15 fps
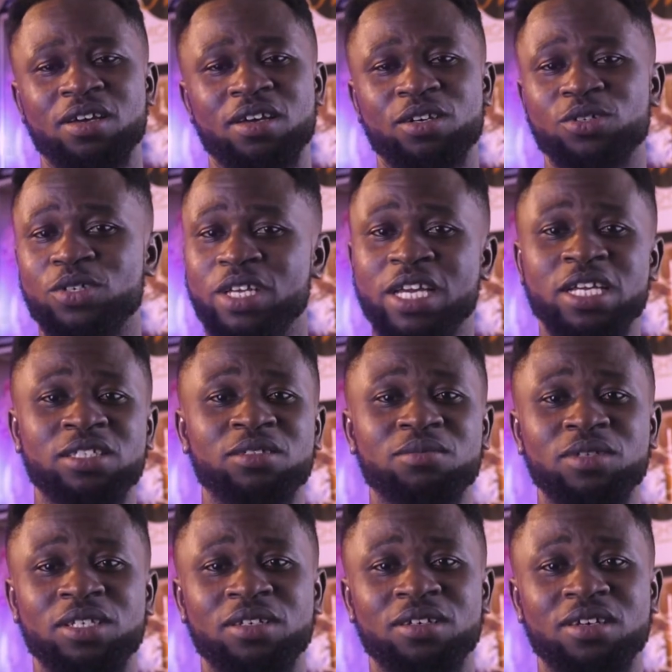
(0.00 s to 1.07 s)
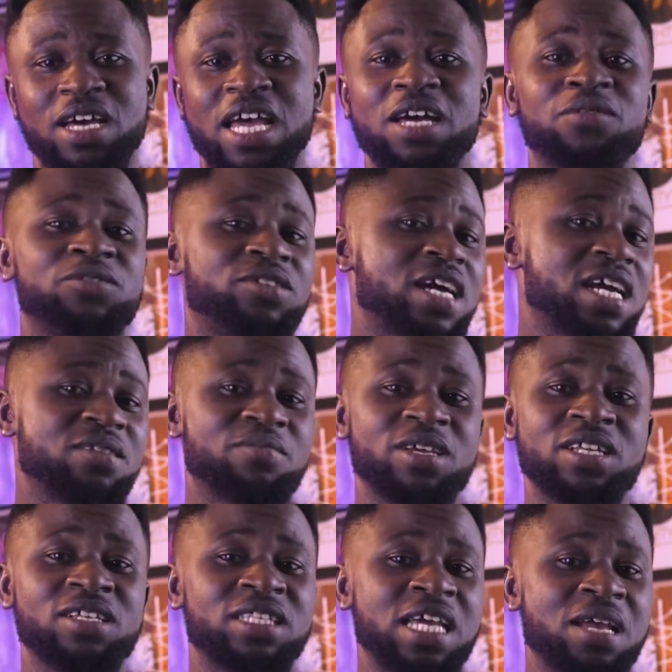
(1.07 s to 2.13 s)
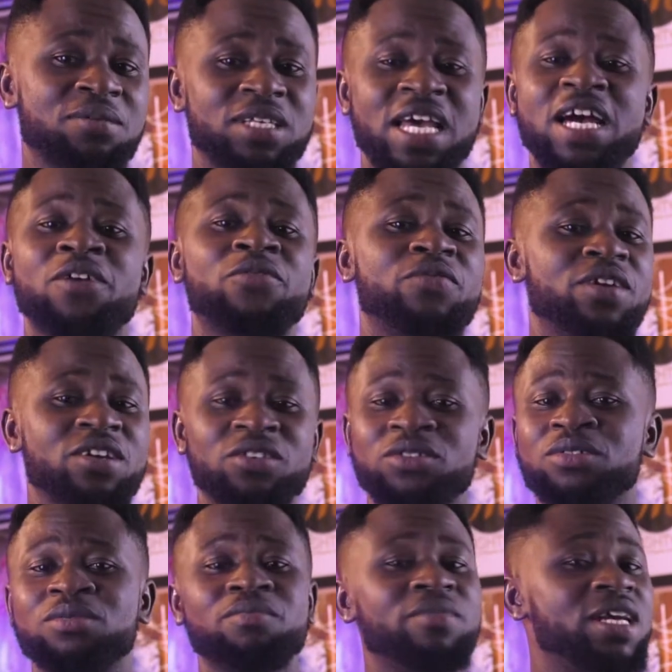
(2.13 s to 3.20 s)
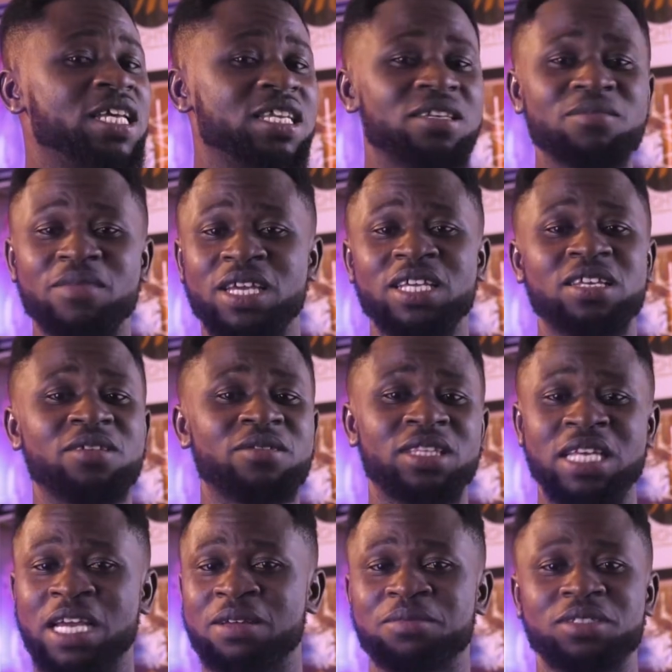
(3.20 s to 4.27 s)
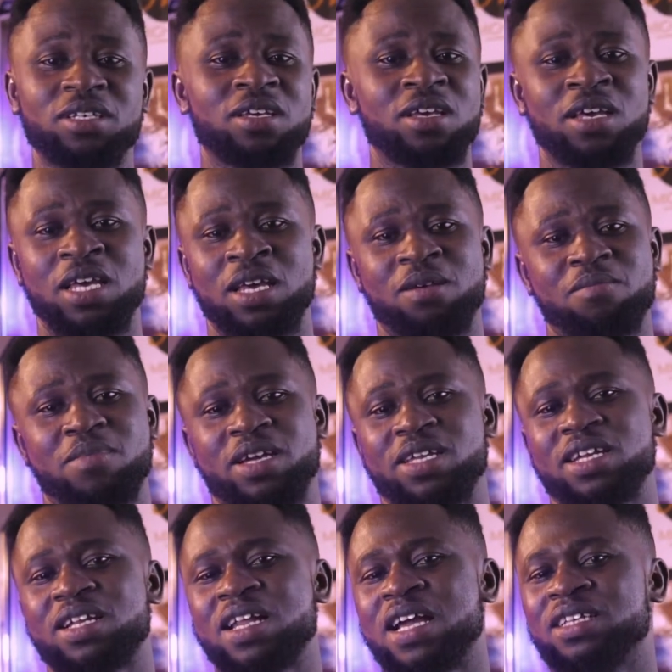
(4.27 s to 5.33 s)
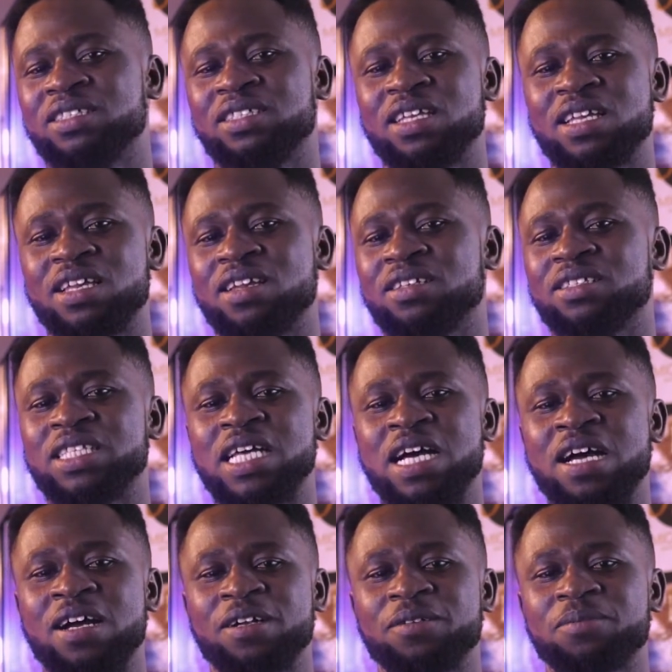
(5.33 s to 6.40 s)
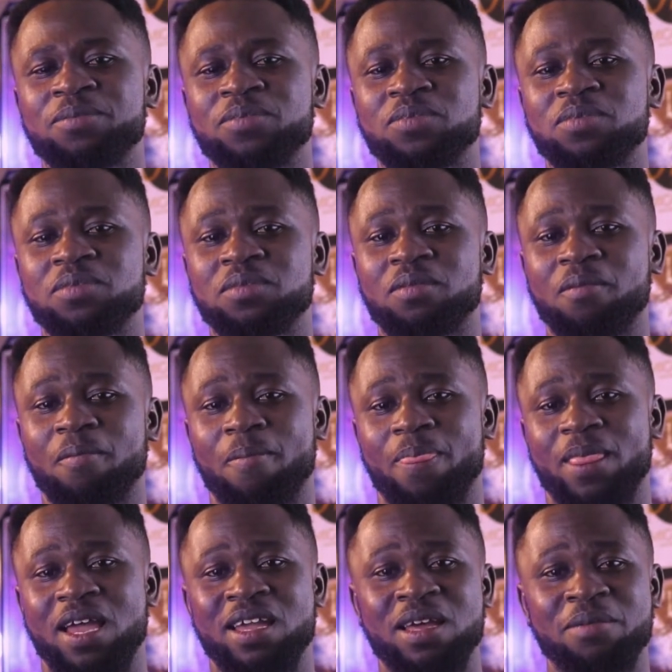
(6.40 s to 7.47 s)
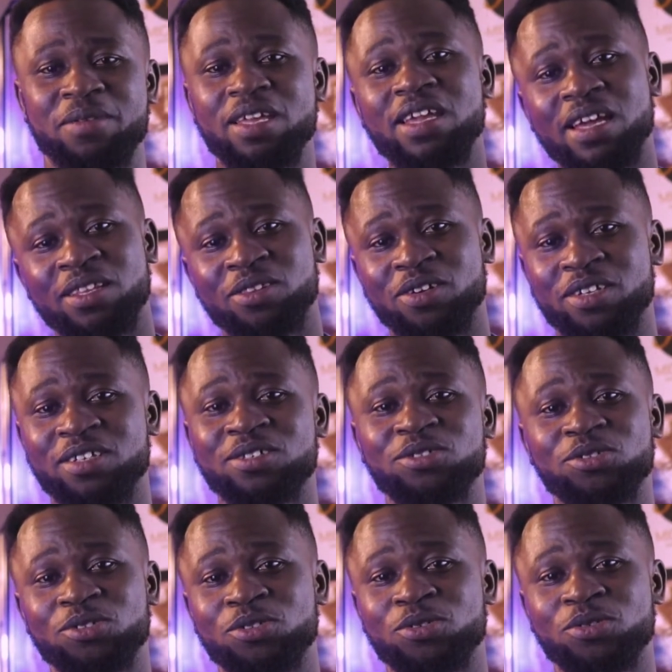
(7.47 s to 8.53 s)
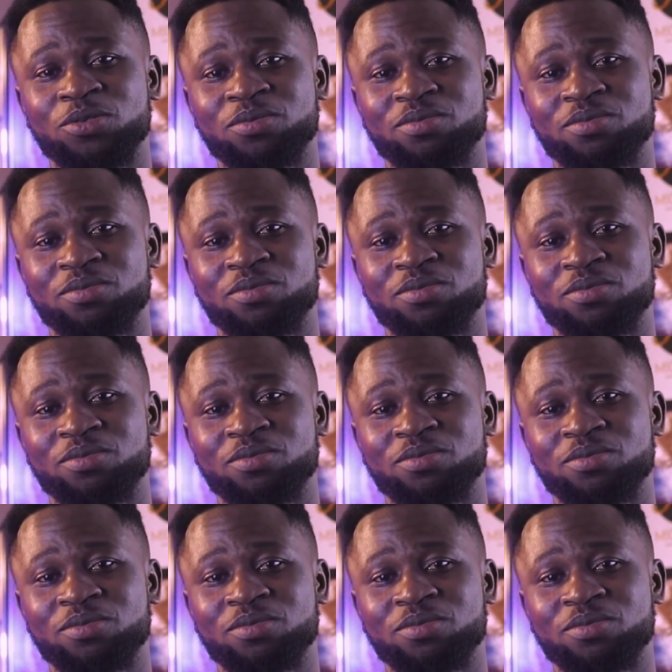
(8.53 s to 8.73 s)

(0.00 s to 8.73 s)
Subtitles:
You get me? I have tried many times. I have failed many times. But here lies the case that I am here talking to you